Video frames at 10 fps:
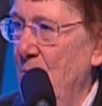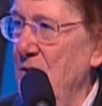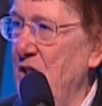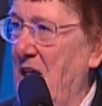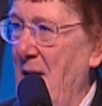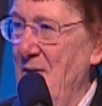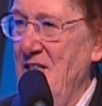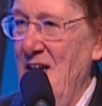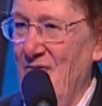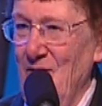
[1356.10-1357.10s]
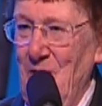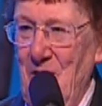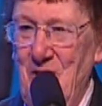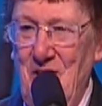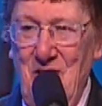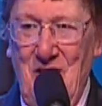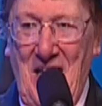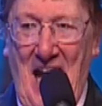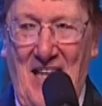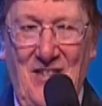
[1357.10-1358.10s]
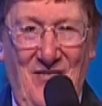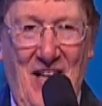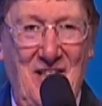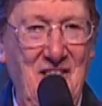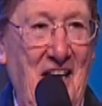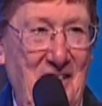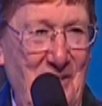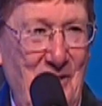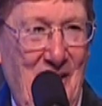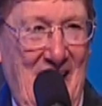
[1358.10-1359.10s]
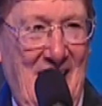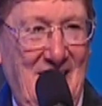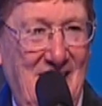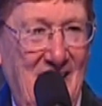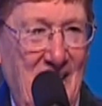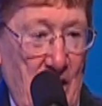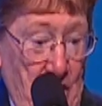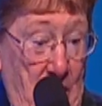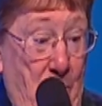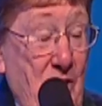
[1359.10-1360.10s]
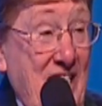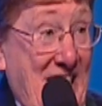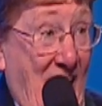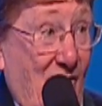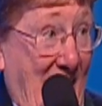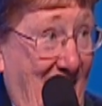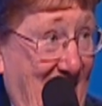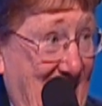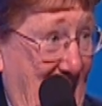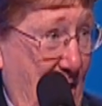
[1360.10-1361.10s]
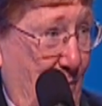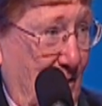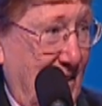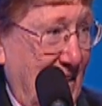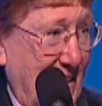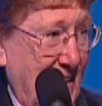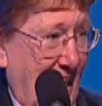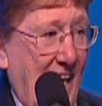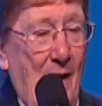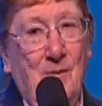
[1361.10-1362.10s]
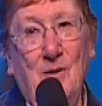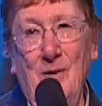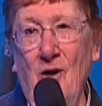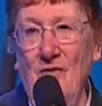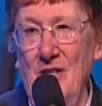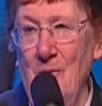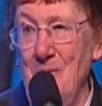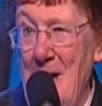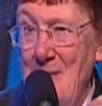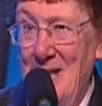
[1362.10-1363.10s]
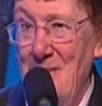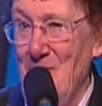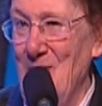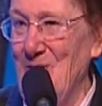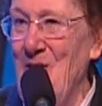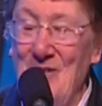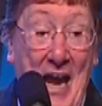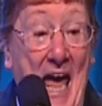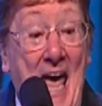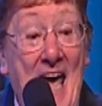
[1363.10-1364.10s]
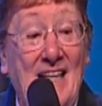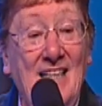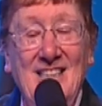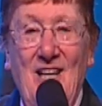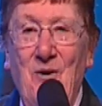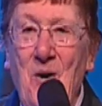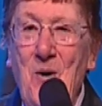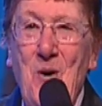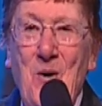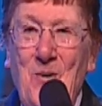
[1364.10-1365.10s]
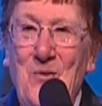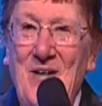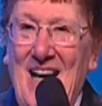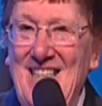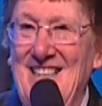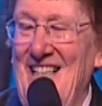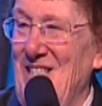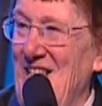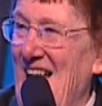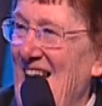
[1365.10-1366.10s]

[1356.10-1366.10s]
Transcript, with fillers: When she came in for lunch, she had the Valentine in her hand. She put it down at the table. I happened to be over there with mom and I brought her over and I said, Oh, I said,